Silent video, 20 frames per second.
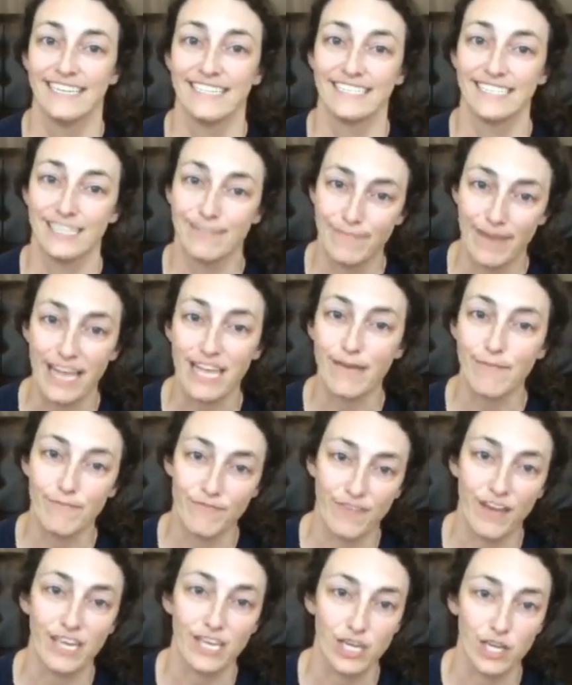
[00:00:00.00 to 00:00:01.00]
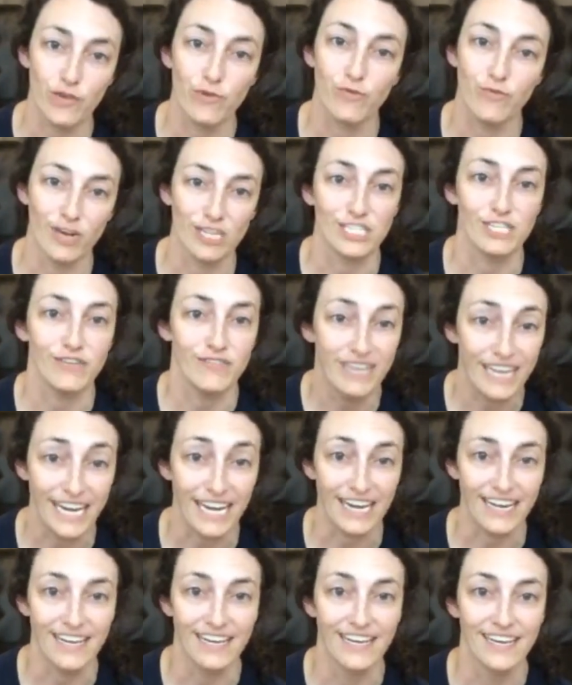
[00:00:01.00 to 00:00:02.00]
to make them fit you and what you
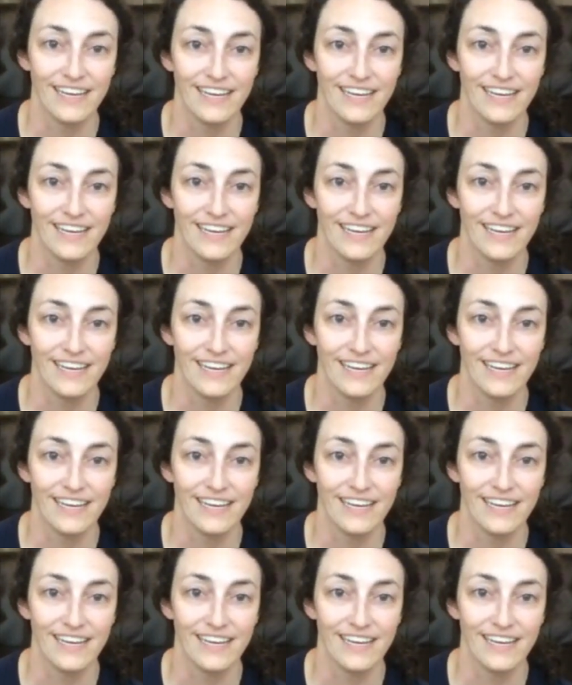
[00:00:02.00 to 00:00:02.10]
need.